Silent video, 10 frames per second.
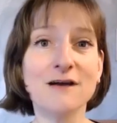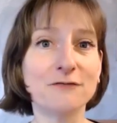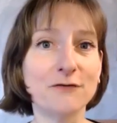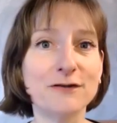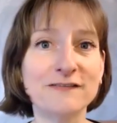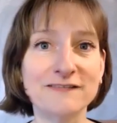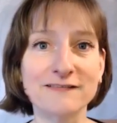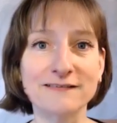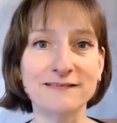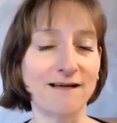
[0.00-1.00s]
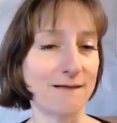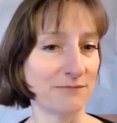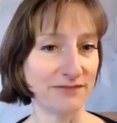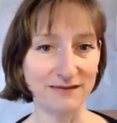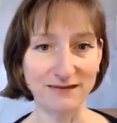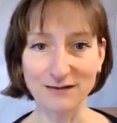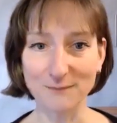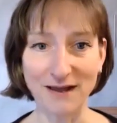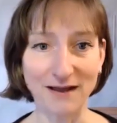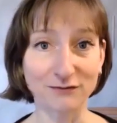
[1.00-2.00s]
For instance, I'm thinking
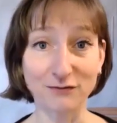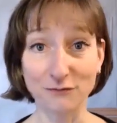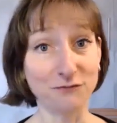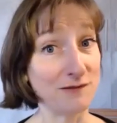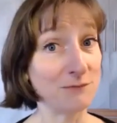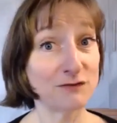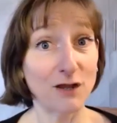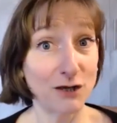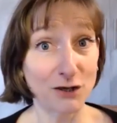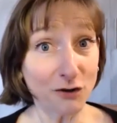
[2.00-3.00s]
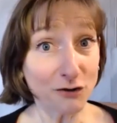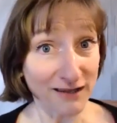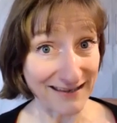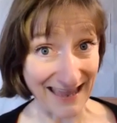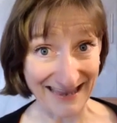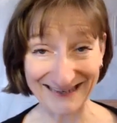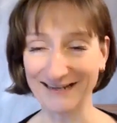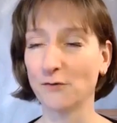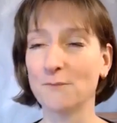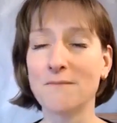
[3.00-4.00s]
about the famous log cake.
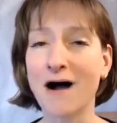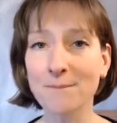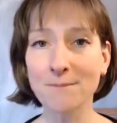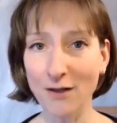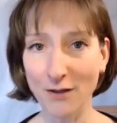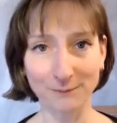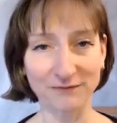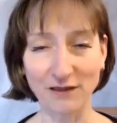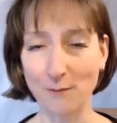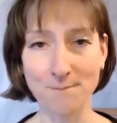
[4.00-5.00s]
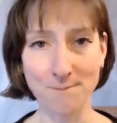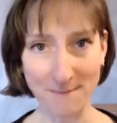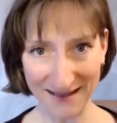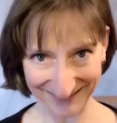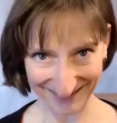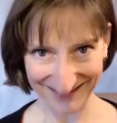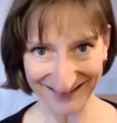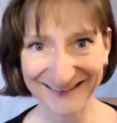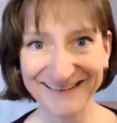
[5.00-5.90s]
I know my mom's amazing.